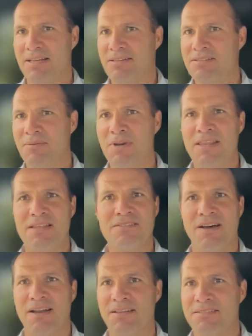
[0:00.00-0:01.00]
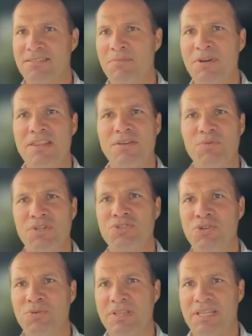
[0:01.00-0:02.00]
somebody that's honest, somebody that will
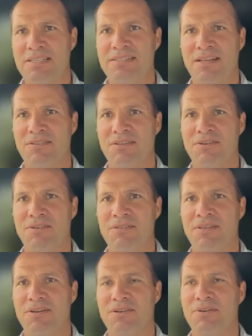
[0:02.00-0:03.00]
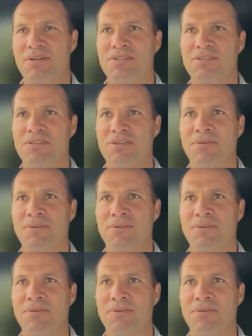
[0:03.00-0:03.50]
do what they say they're going to do.